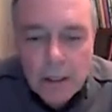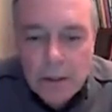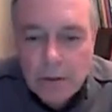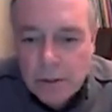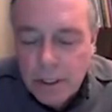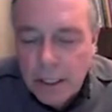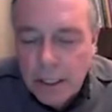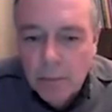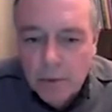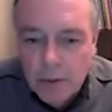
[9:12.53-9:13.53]
you usually end
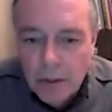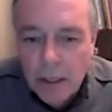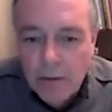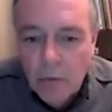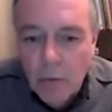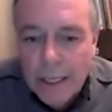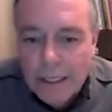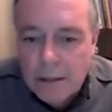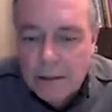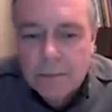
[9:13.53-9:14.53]
up with a lot of white
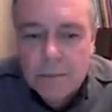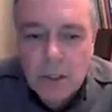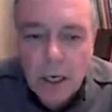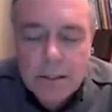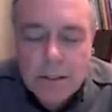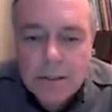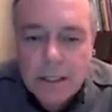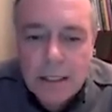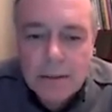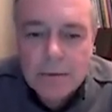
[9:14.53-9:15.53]
dots
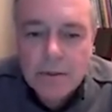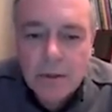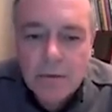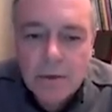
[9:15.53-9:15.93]
that sort of